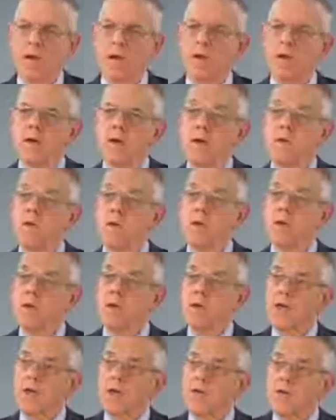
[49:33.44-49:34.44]
If you
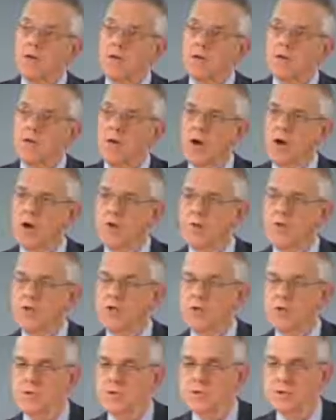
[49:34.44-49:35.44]
look at the
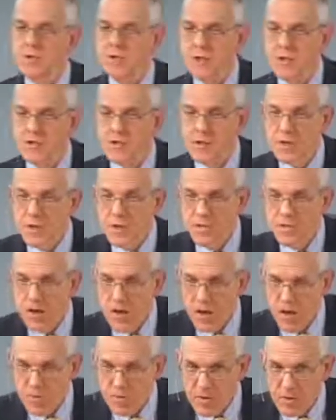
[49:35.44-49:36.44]
environment, you will see it's the
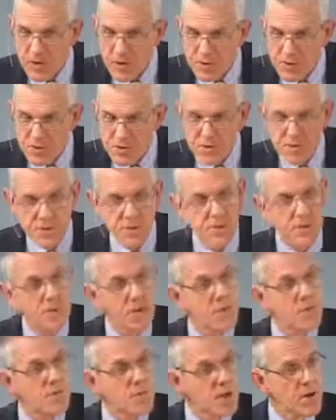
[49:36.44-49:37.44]
developed countries that
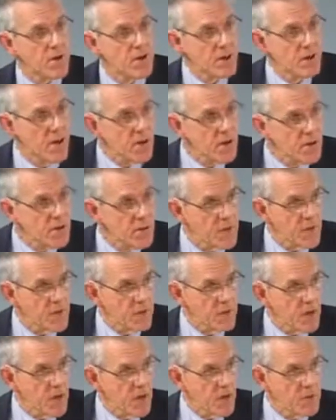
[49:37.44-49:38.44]
take better care of the
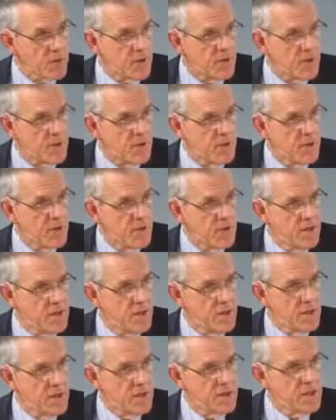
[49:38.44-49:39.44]
environment.
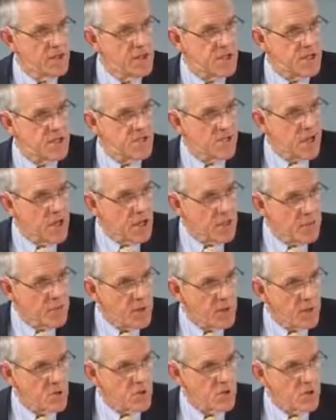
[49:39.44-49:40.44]
It is the
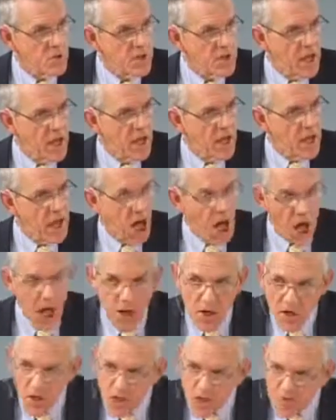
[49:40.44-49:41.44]
developing world and the
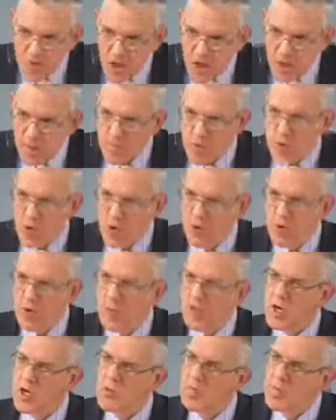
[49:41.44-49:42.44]
undeveloped world
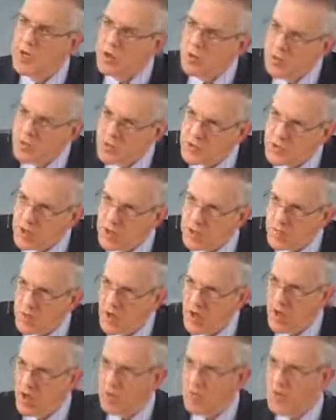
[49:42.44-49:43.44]
that abuse the
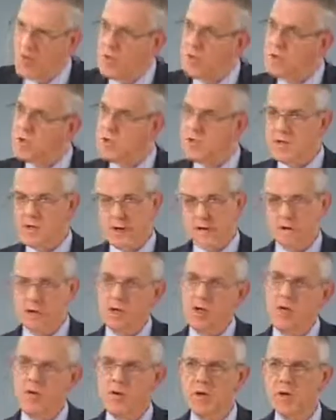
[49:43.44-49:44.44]
environment. And what does that tell
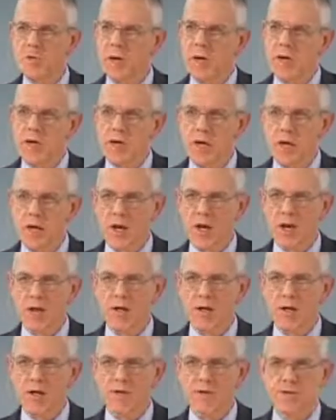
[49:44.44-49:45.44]
you about
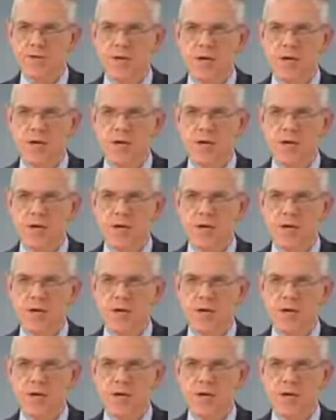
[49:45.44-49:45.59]
economics?